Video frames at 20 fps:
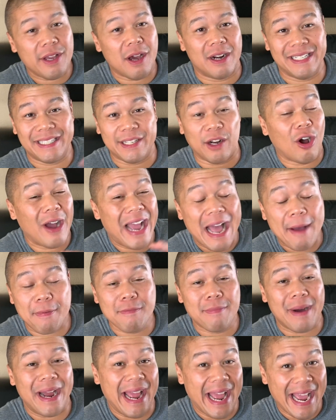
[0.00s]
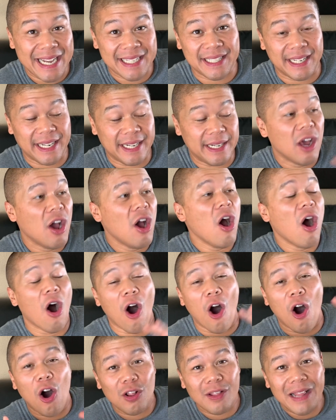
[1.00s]
honest. It all happened by accident.
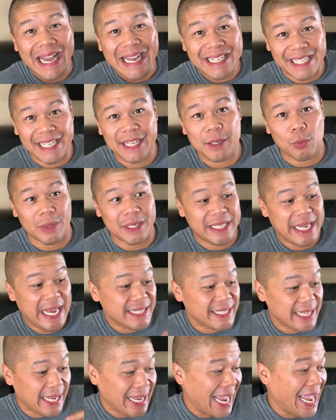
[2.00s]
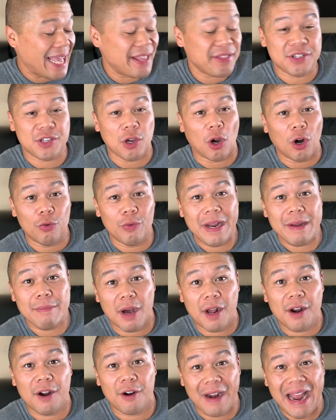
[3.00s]
All I did one day is I had this heart rate
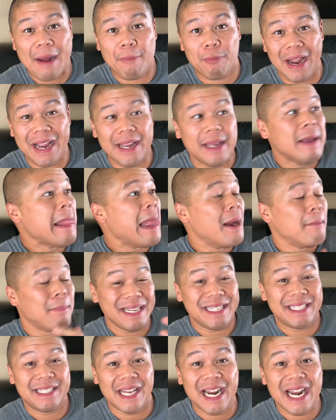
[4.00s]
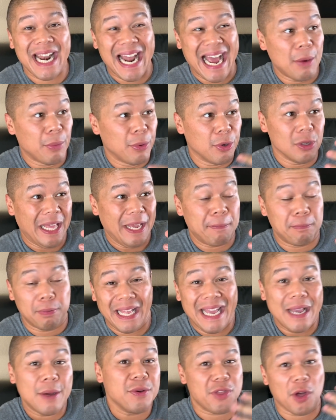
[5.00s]
monitor app, right? My son and I, we were like
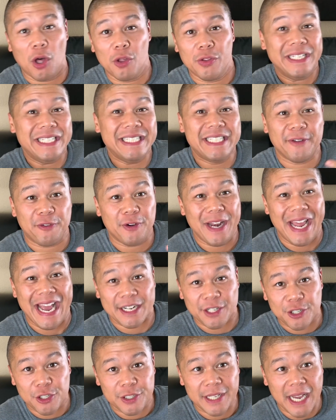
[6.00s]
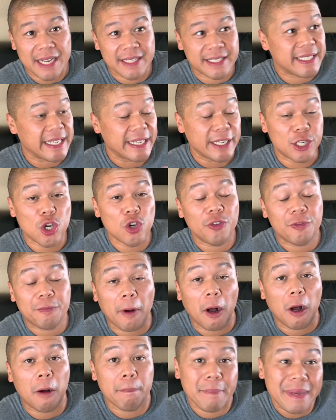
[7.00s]
playing with all these different exercises, and
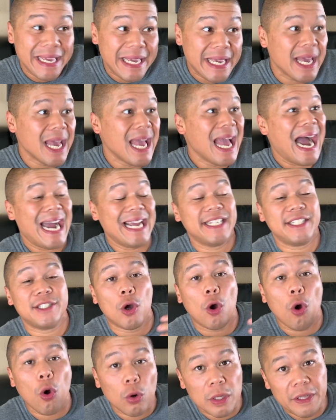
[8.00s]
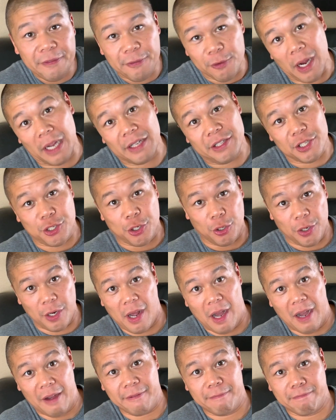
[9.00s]
goofball me, I totally forgot to turn it
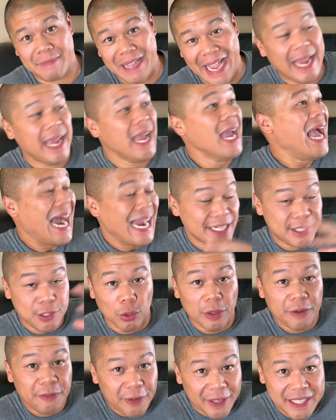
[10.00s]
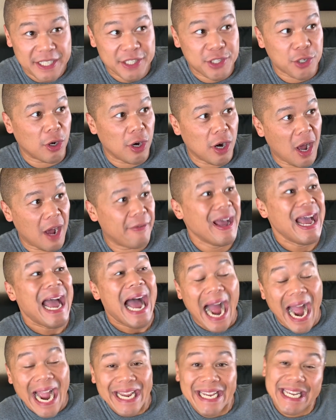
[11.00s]
off, okay? I totally forget to turn it off.
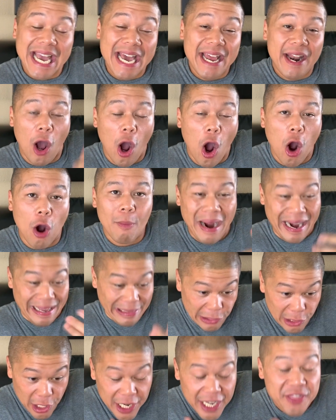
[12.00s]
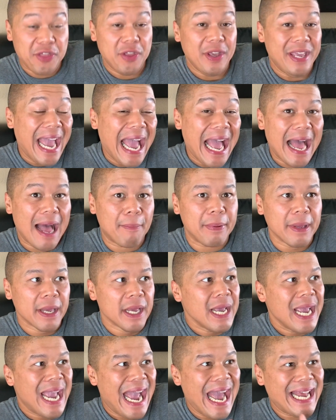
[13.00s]
I get home, I look at the app,
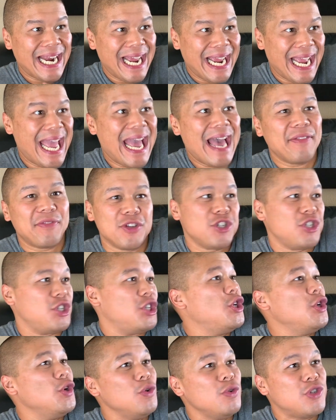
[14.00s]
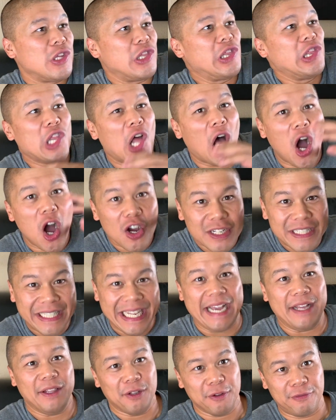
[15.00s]
and I had this huge long
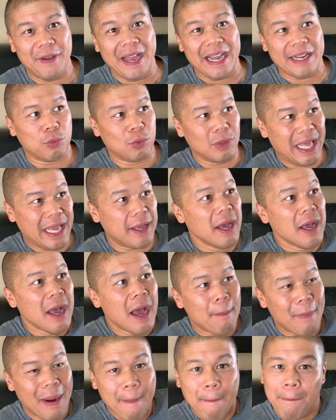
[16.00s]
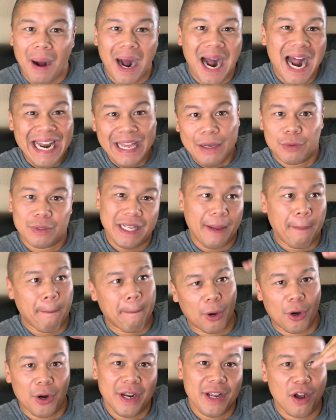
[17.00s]
tail effect where like my body was like
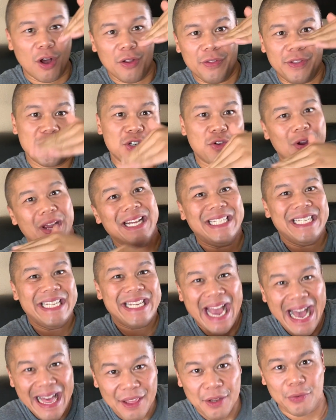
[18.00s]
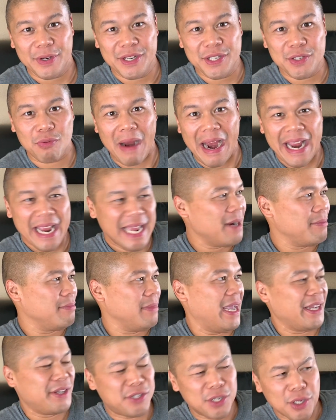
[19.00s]
burning all these crazy calories, right? And I'm
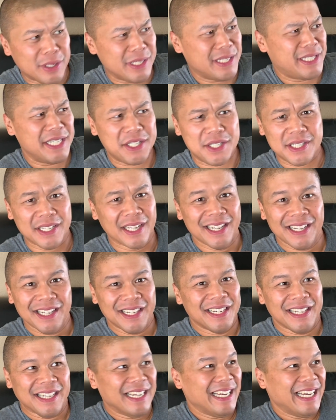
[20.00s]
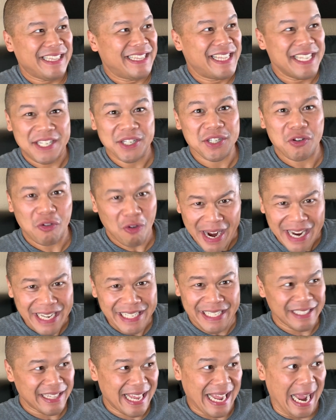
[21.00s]
like, dude, this is
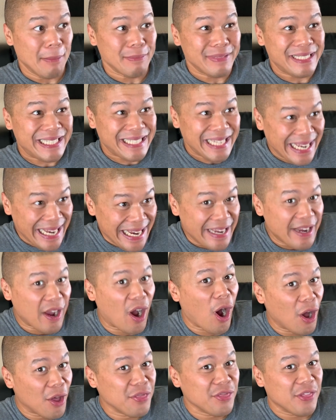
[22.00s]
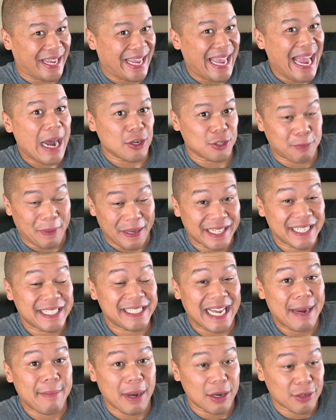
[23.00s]
crazy. Like, I'm sitting on the couch. By this
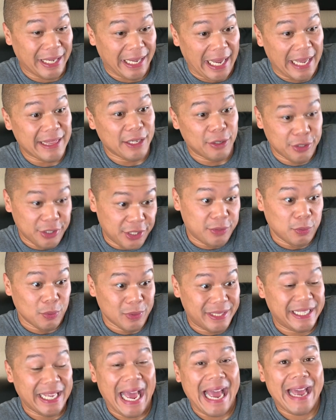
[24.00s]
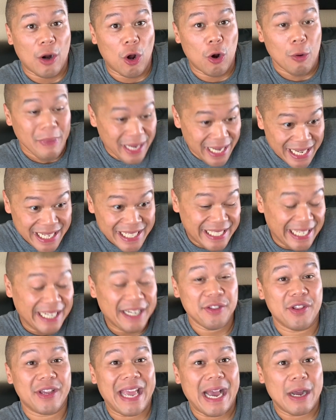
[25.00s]
time, I literally just was at home, sitting
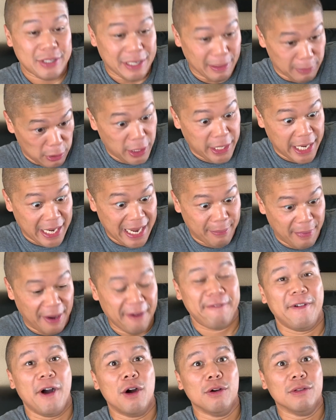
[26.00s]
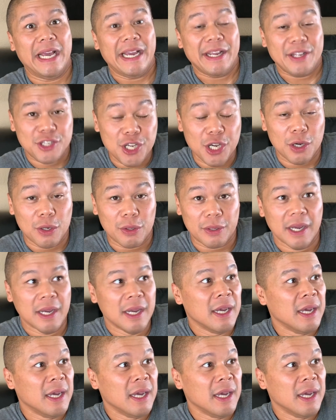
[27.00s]
on the couch. I'm looking at my phone like, dude,